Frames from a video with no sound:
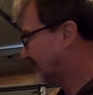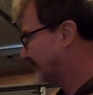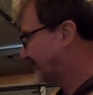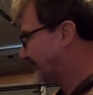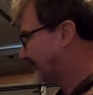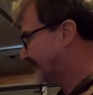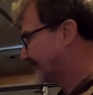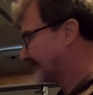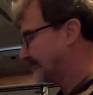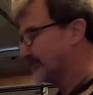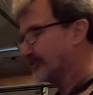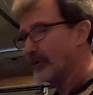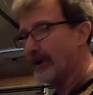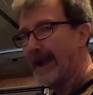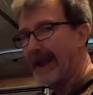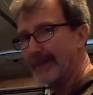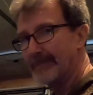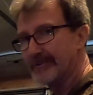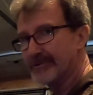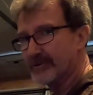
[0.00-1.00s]
uh, some
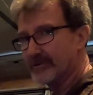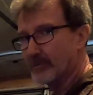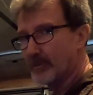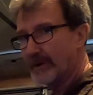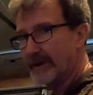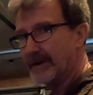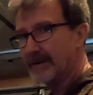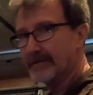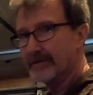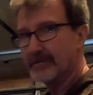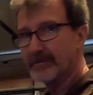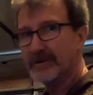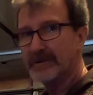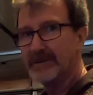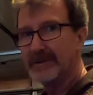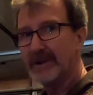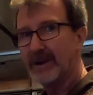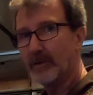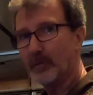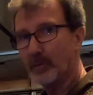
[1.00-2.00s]
traps or
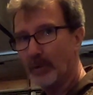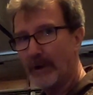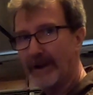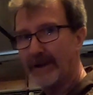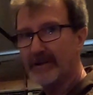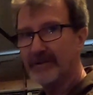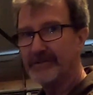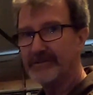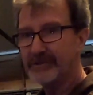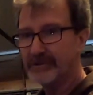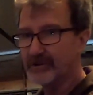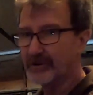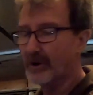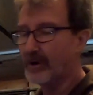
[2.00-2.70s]
whatever around your